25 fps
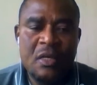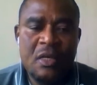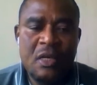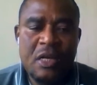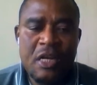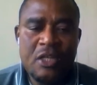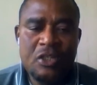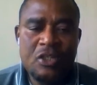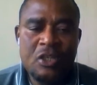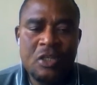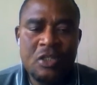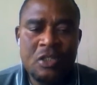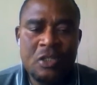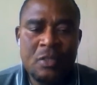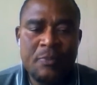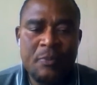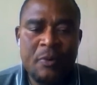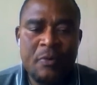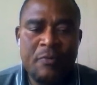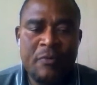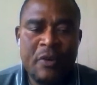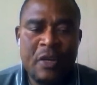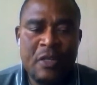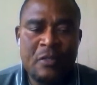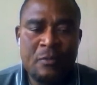relationship
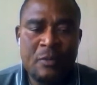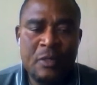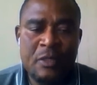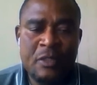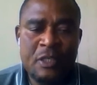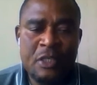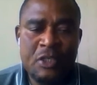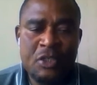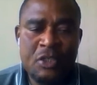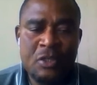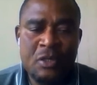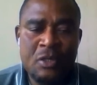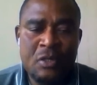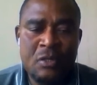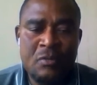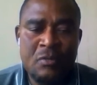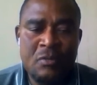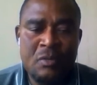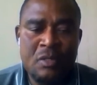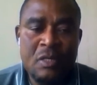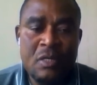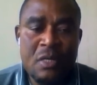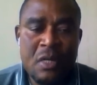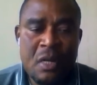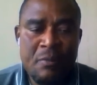of exploitation,
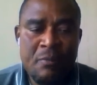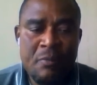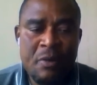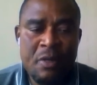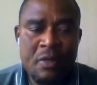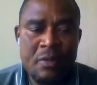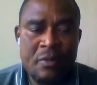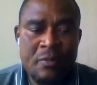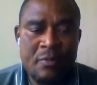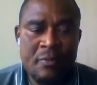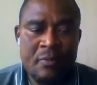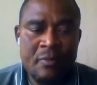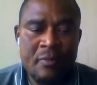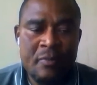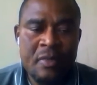namely